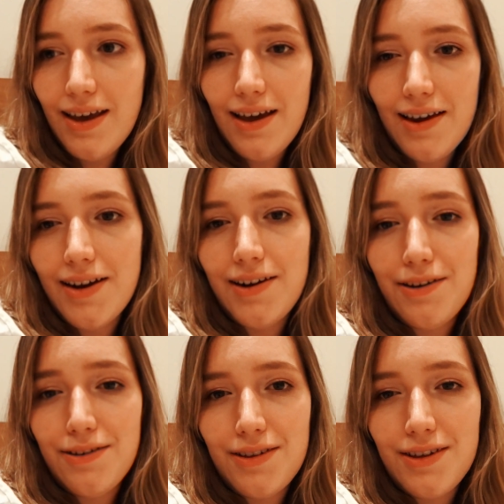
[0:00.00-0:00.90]
and I
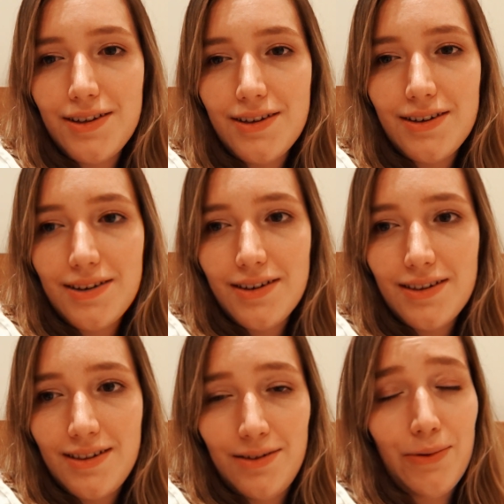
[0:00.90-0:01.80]
know that
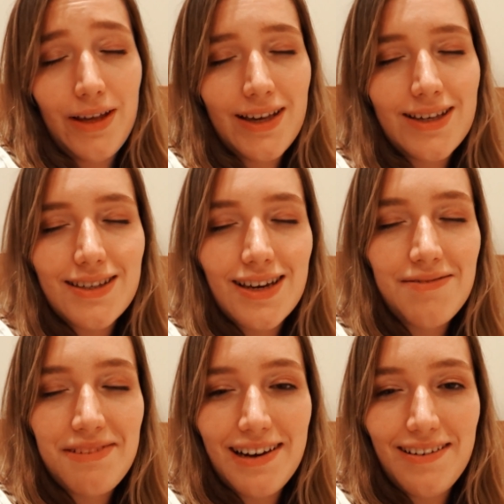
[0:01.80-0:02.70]
the week is
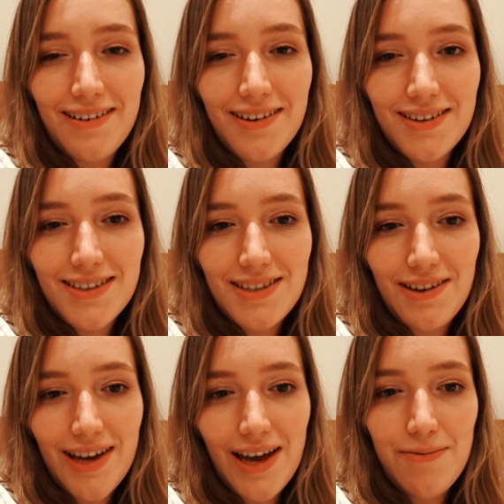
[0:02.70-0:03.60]
going to be long, so
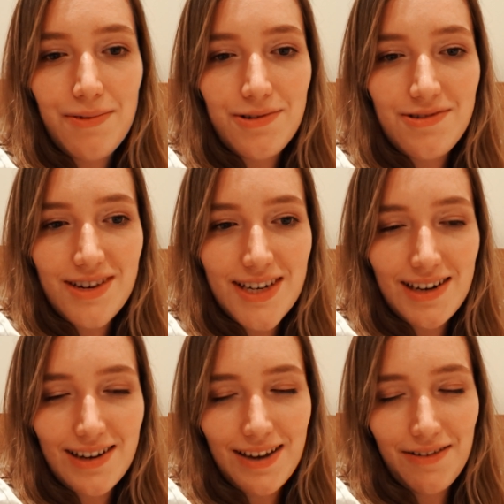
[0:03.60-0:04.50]
I am already
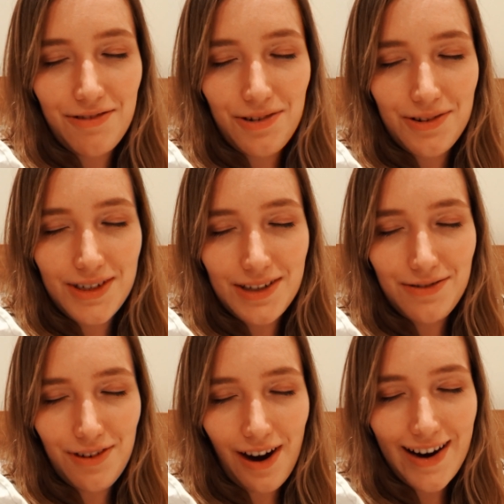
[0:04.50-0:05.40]
looking forward to
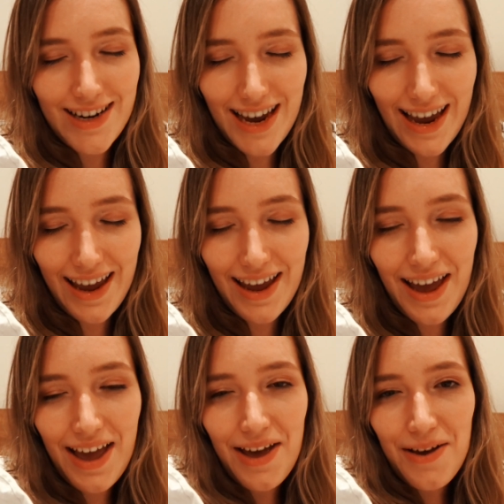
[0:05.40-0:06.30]
Friday,
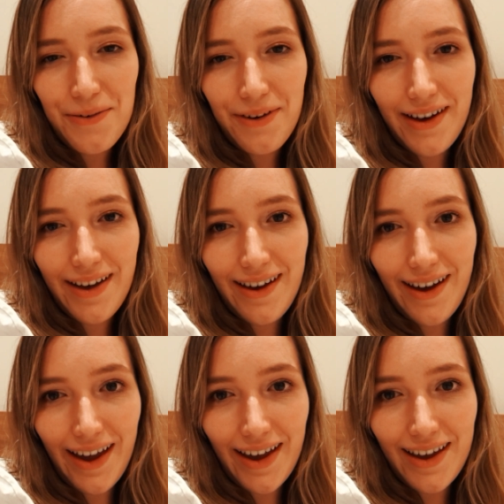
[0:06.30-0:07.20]
where
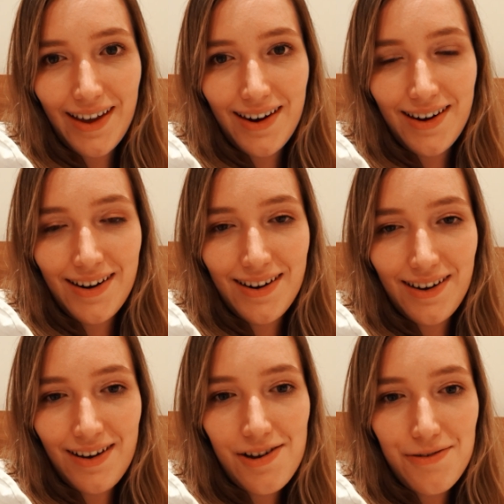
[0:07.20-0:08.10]
I can
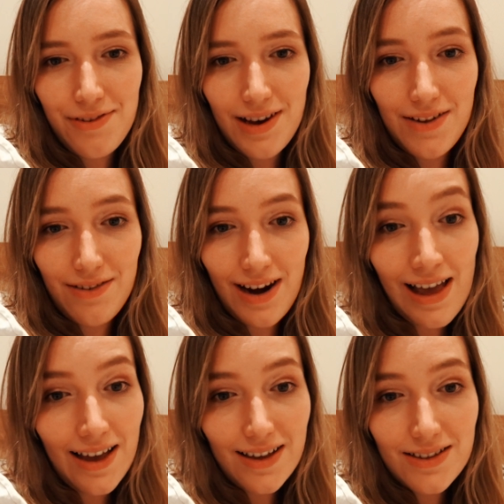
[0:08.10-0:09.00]
hopefully
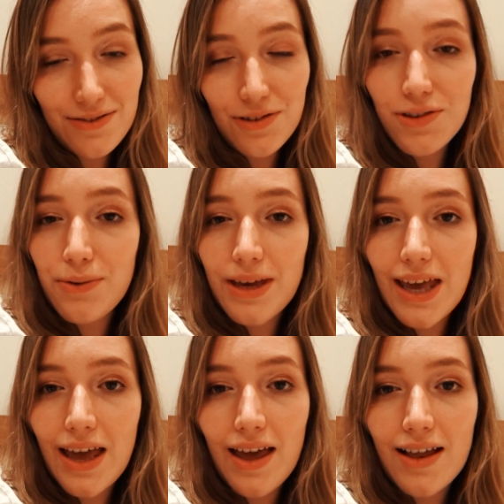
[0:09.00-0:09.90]
relax for the
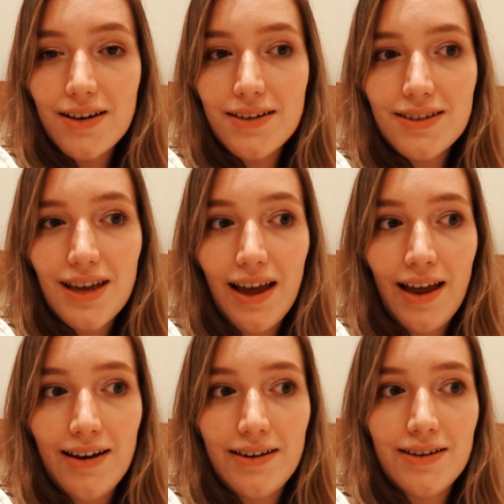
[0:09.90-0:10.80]
weekend
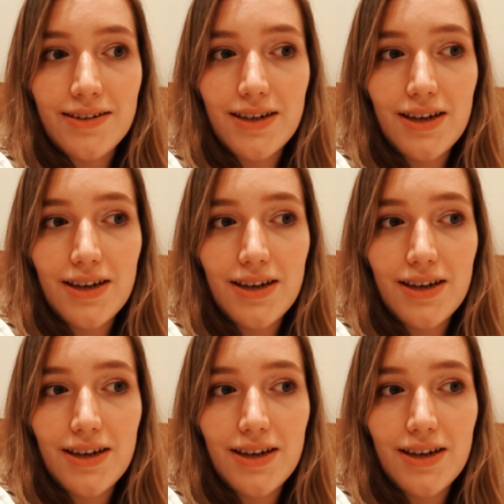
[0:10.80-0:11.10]
and